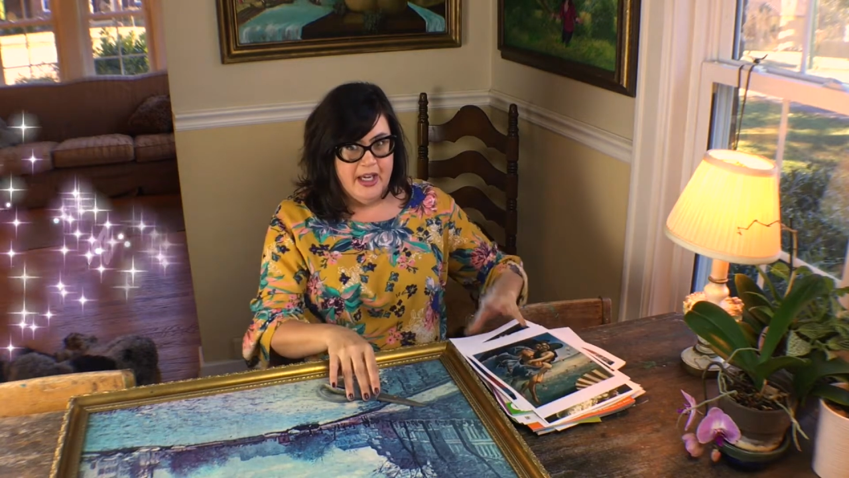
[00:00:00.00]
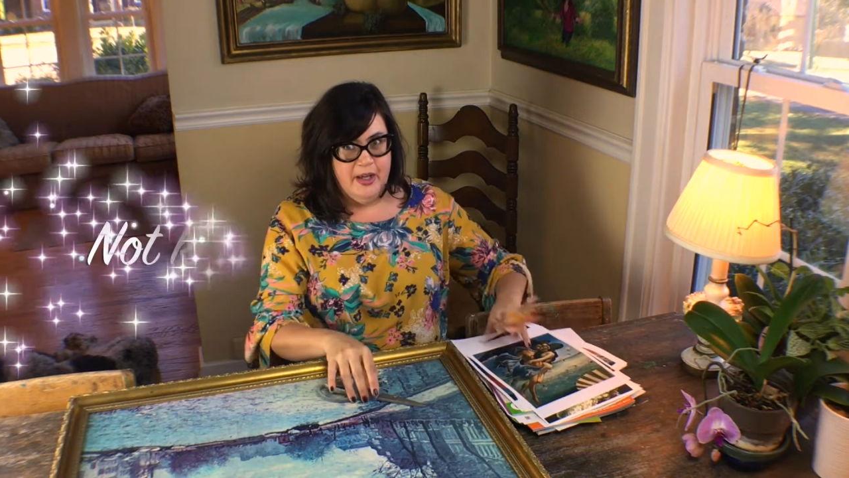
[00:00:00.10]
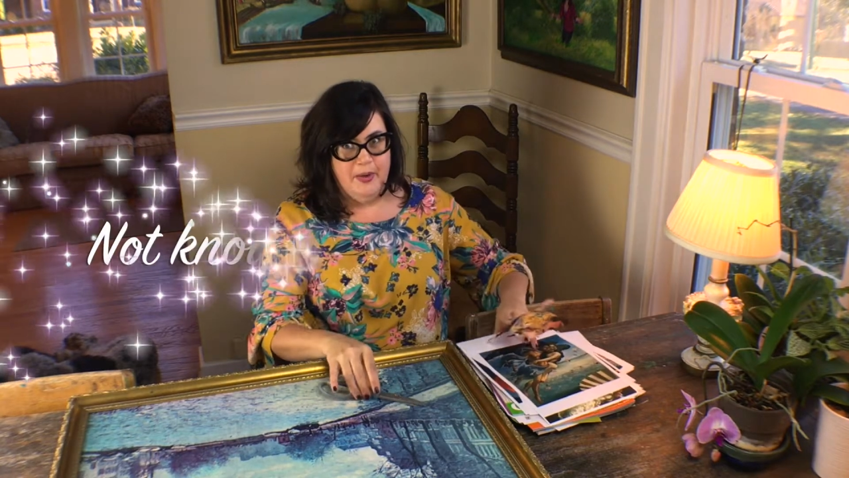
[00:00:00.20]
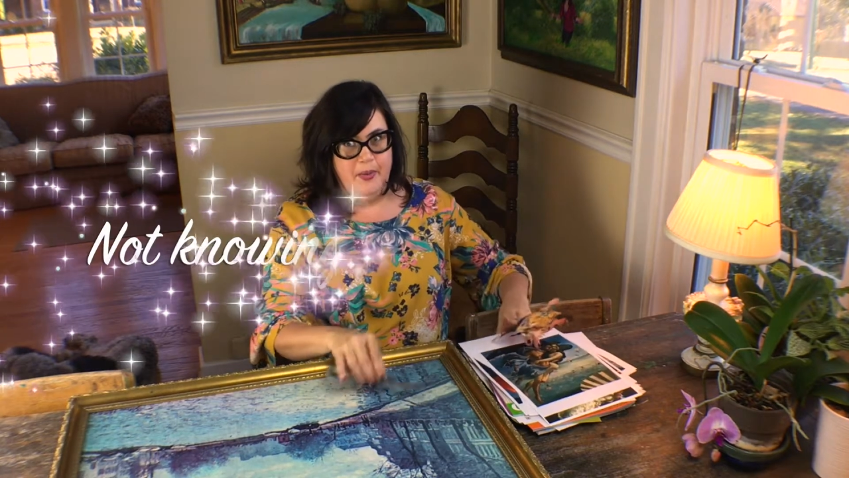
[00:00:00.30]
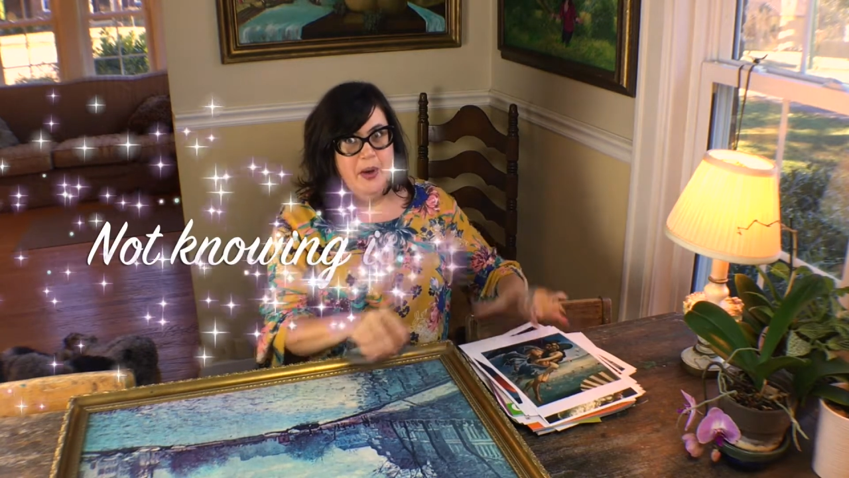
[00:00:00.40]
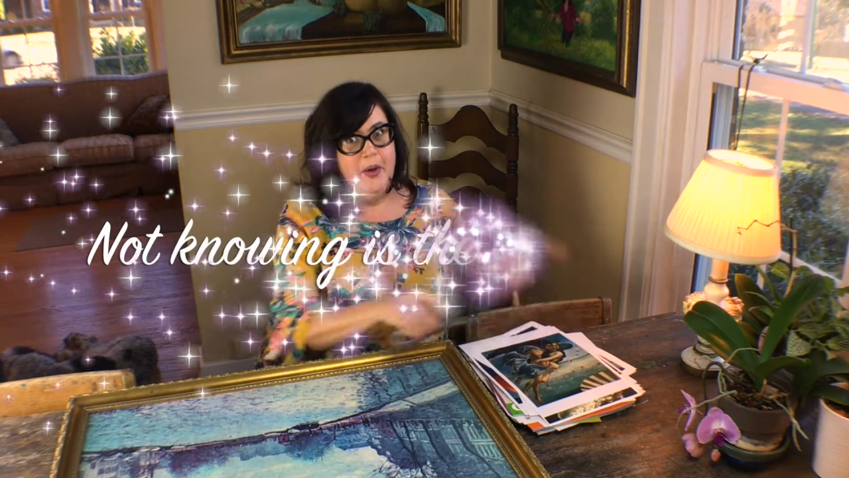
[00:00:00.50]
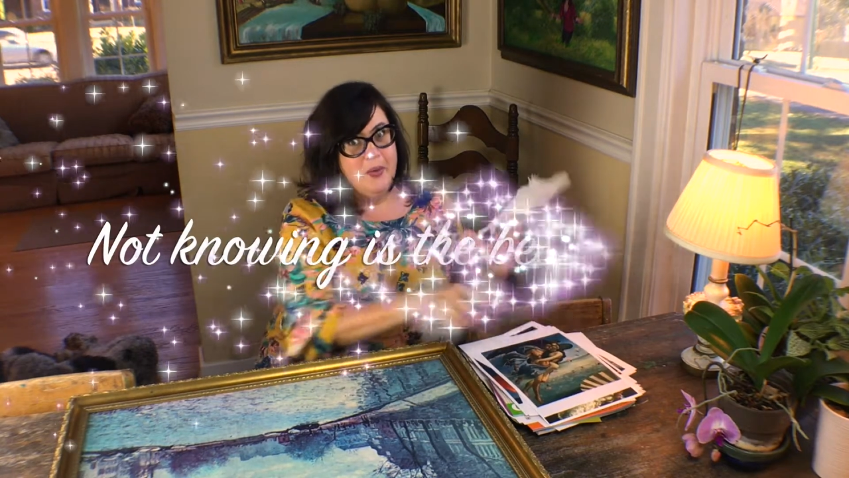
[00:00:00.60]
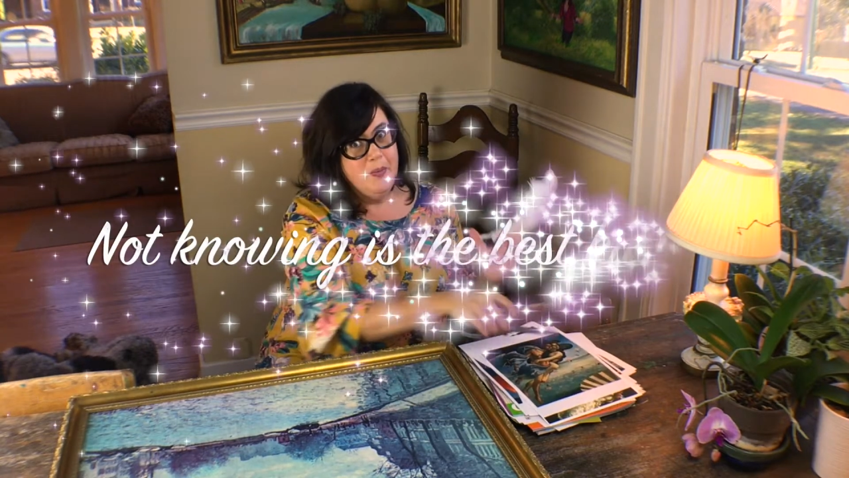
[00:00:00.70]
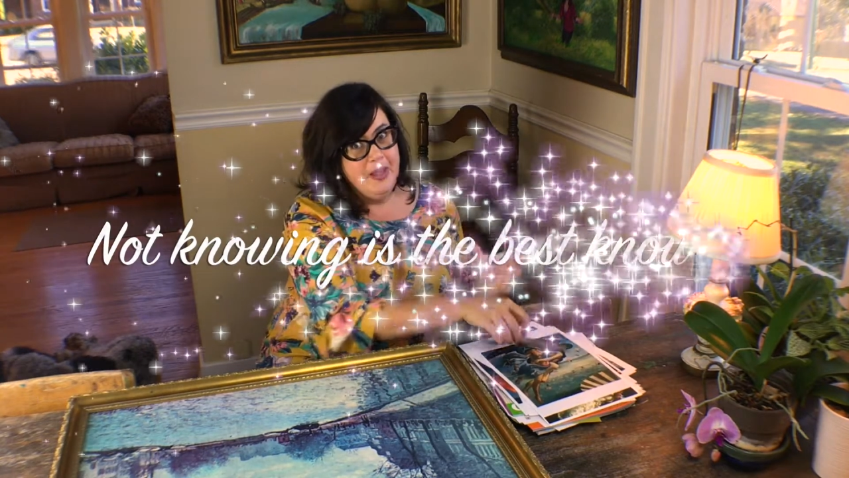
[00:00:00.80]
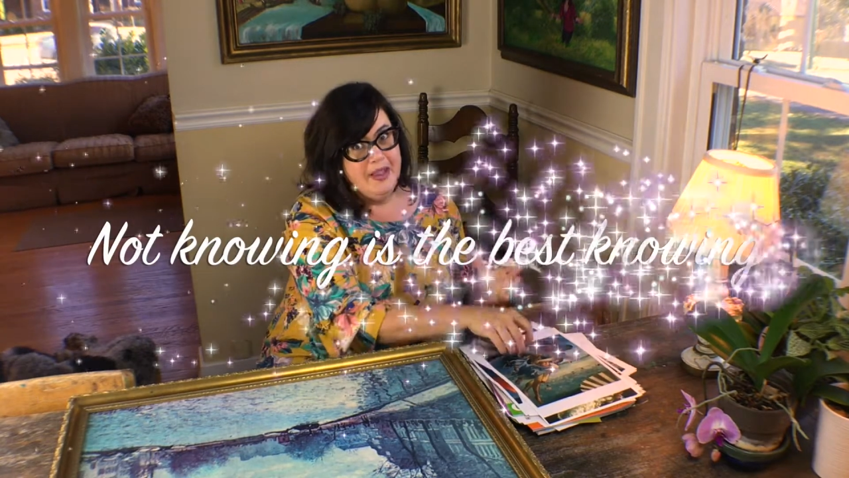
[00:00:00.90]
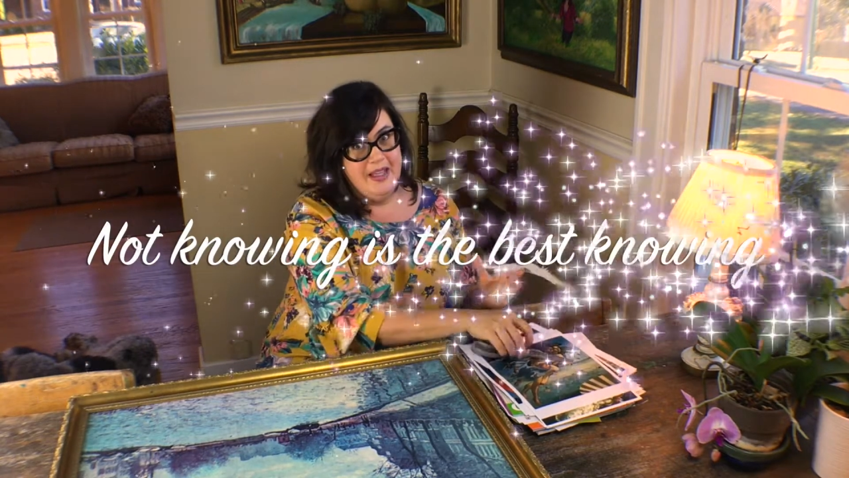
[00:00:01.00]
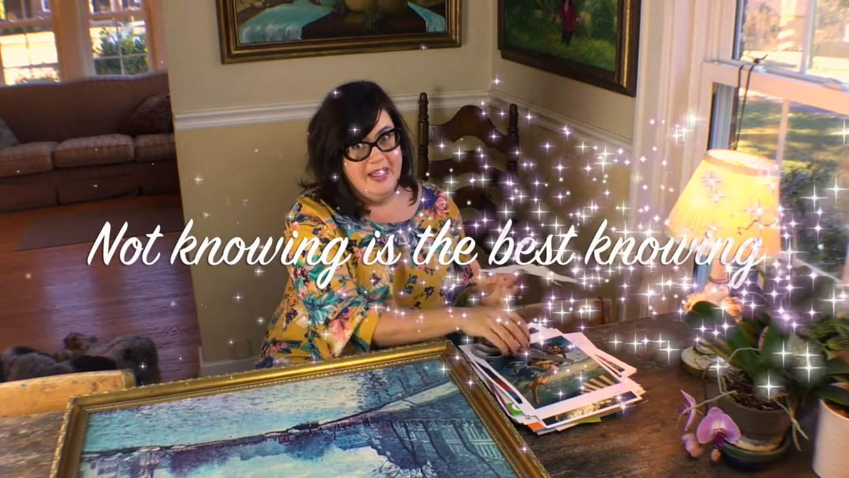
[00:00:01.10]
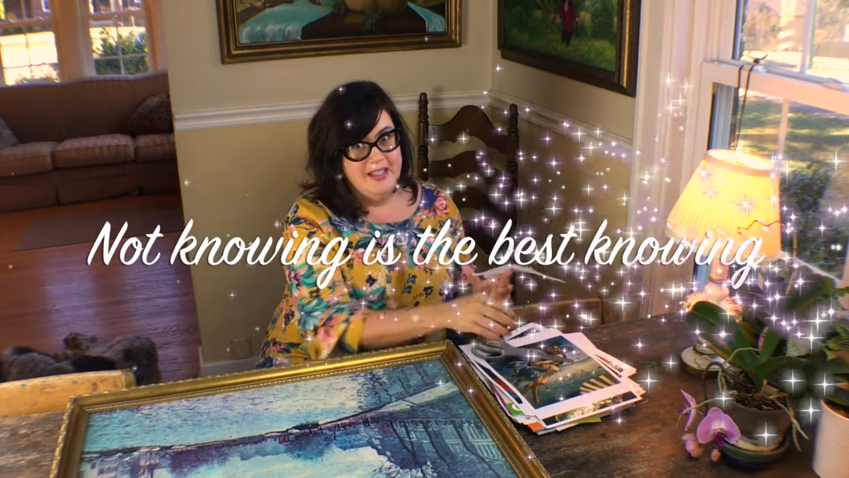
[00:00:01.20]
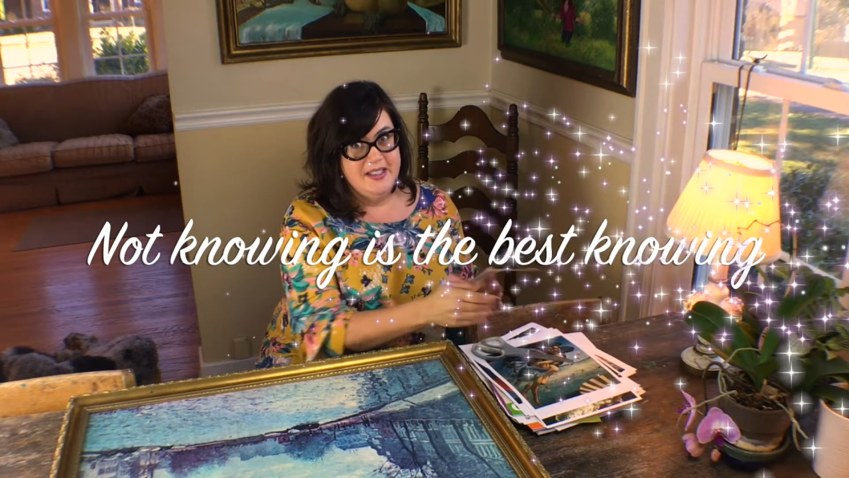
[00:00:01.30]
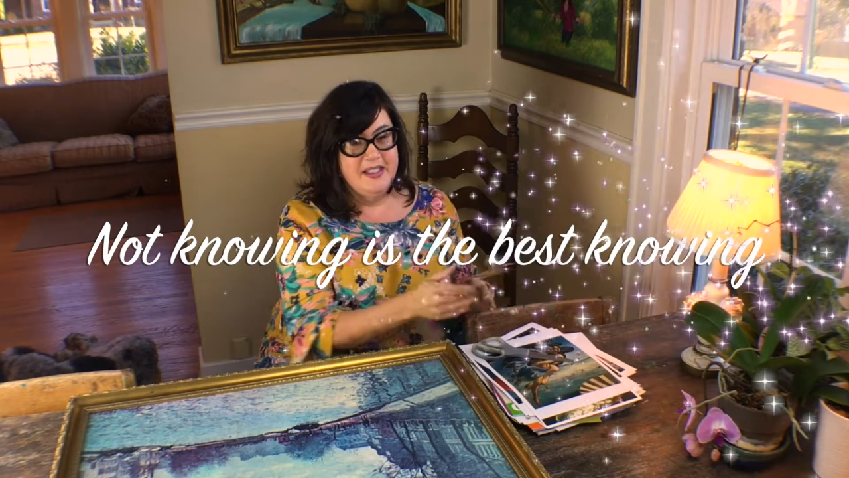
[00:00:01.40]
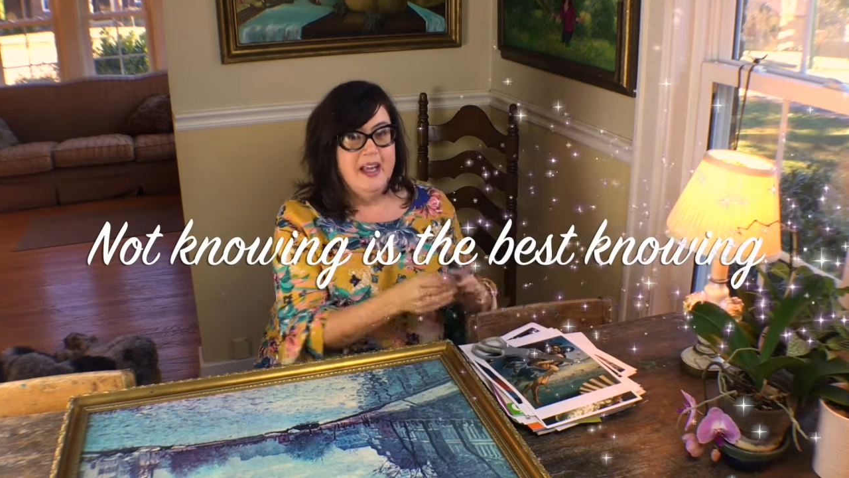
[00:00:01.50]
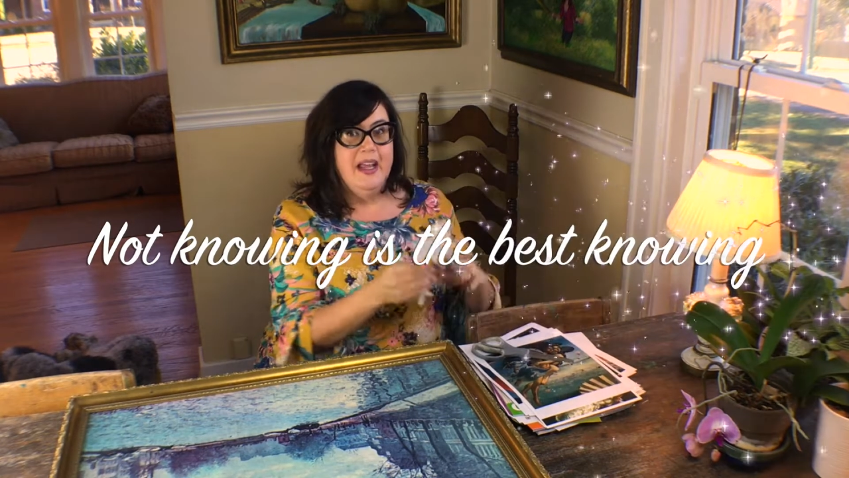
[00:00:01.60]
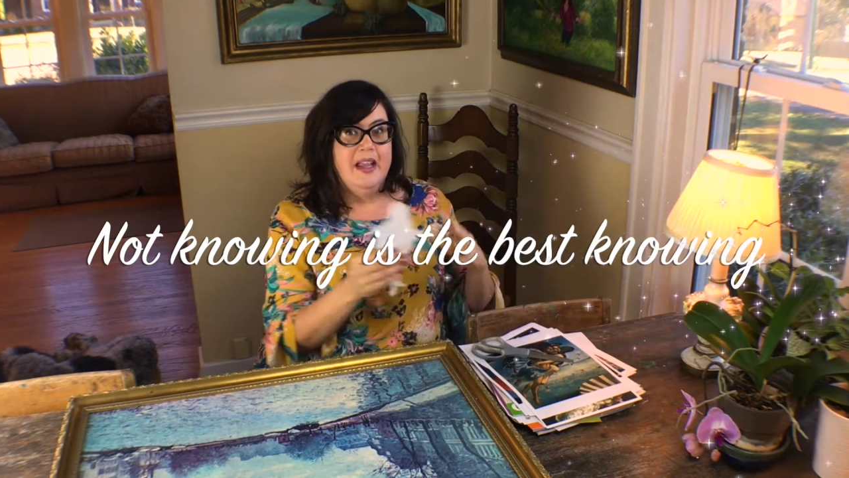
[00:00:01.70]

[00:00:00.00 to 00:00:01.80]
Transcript: go with this.